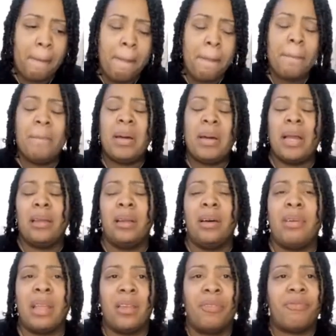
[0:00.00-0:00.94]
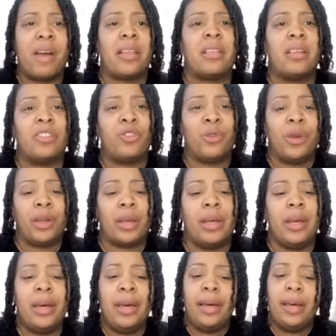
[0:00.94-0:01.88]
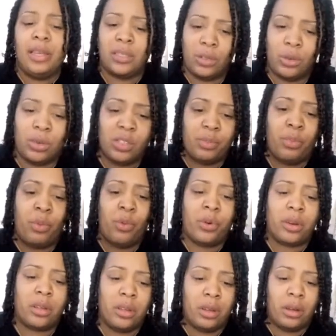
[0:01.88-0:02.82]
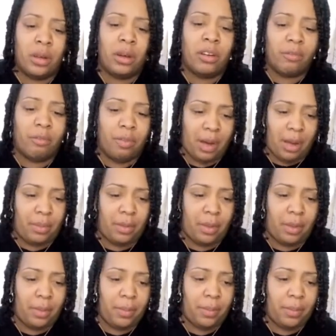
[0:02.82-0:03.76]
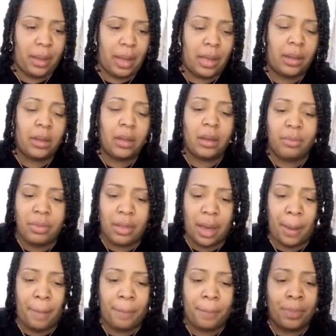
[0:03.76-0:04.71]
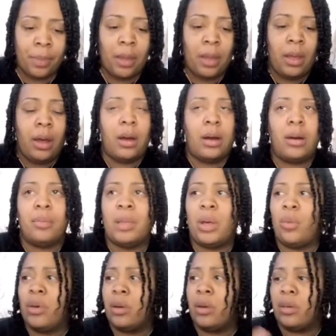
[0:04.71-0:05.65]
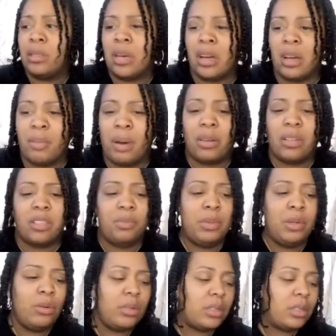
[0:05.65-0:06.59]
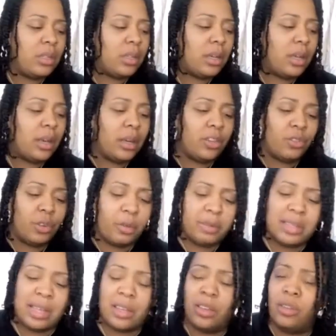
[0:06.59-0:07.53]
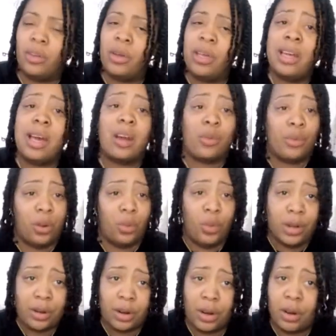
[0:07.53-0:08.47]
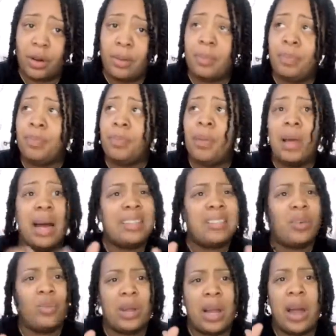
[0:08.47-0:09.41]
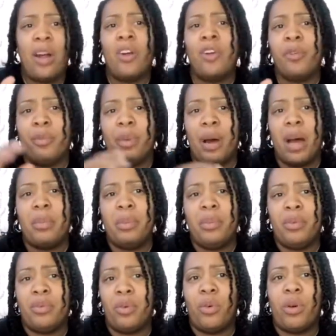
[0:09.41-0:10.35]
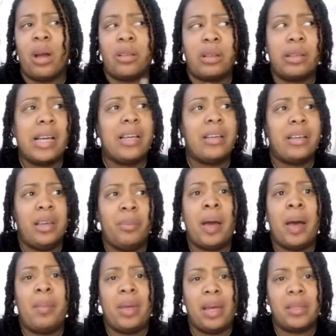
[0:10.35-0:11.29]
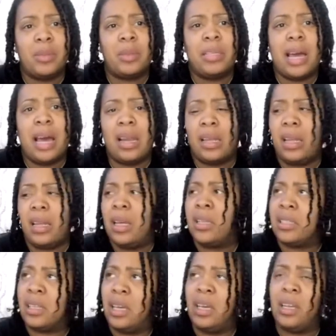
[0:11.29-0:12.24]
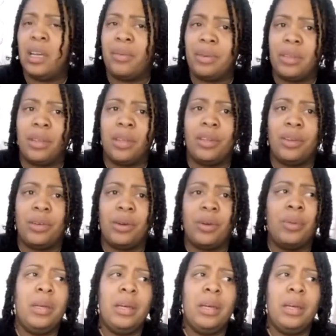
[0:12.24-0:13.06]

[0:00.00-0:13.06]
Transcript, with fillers: But I love how the fact that Trick is so supportive of Bobby. I love that. Um, they went on to talk about his music, and Trick was like, you know, he got a real winner I saw when I heard Bobby before, I was like, Bobby got some talent. He can sing and everything, you know.